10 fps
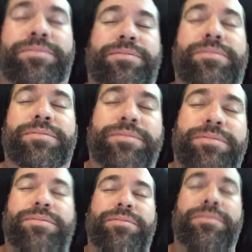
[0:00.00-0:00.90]
And so
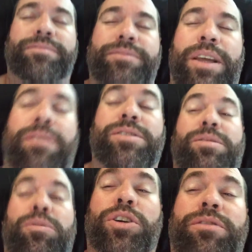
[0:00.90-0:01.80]
there's an equation. Having
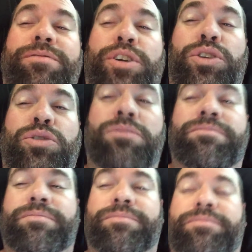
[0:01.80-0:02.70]
some good here, food.